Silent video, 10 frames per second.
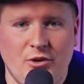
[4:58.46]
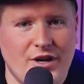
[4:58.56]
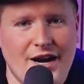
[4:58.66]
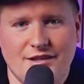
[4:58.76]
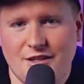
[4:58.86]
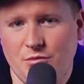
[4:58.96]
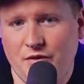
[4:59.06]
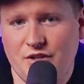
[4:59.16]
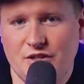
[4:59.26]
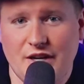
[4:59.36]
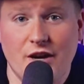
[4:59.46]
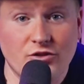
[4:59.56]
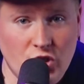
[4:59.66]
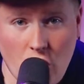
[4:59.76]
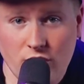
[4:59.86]
But you guys, this movie just
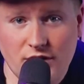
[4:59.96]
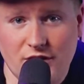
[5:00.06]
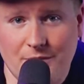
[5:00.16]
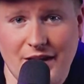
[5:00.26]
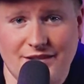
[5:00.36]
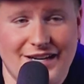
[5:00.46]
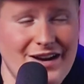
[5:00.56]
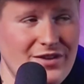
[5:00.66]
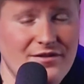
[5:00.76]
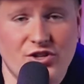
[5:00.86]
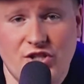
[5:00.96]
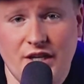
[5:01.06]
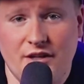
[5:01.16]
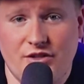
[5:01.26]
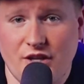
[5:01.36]
nails tone and suspense, and I've never
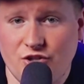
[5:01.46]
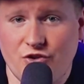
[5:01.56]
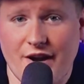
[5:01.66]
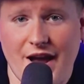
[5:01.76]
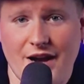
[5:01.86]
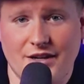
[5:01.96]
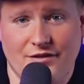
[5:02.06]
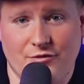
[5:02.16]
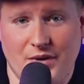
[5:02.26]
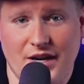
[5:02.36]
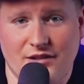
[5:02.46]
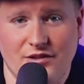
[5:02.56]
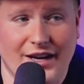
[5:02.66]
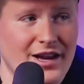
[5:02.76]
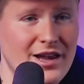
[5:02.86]
seen such great acting from kids.
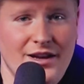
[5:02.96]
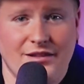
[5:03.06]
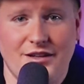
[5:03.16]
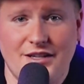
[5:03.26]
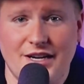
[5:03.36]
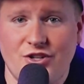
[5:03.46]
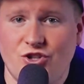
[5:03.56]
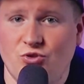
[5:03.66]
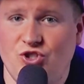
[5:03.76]
Like, these kids show